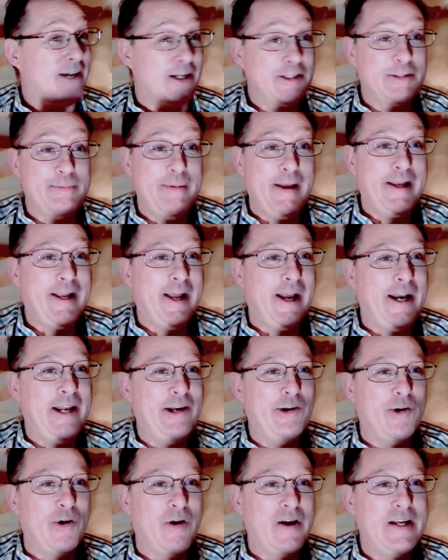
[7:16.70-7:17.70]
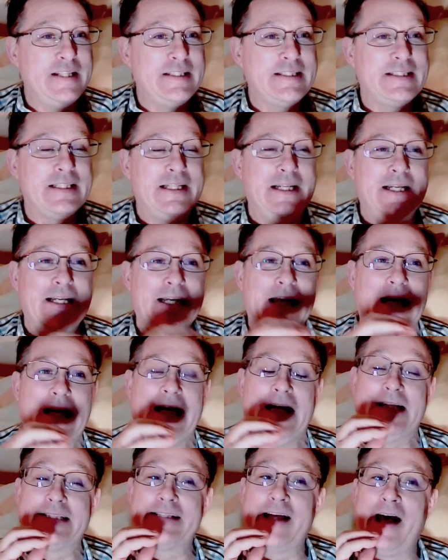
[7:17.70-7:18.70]
doesn't make any noise,
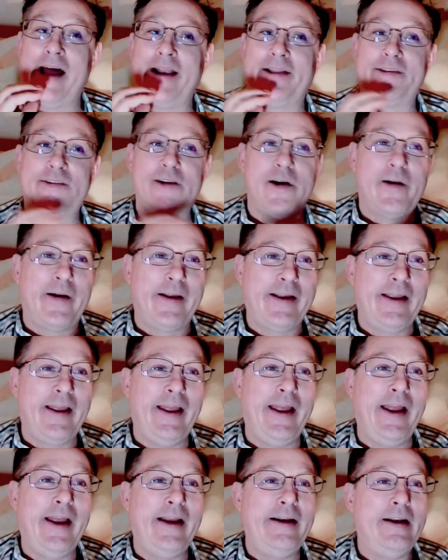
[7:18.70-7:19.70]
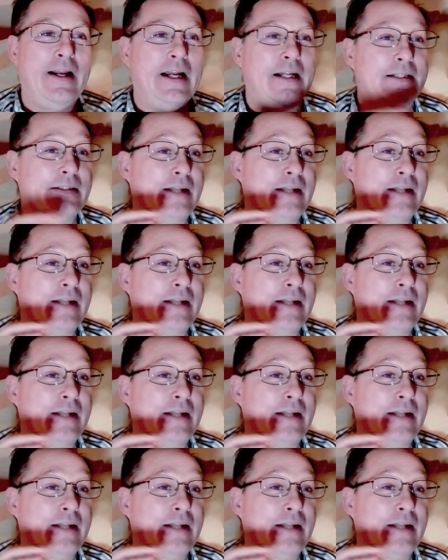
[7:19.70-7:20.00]
it's got a ton of gain,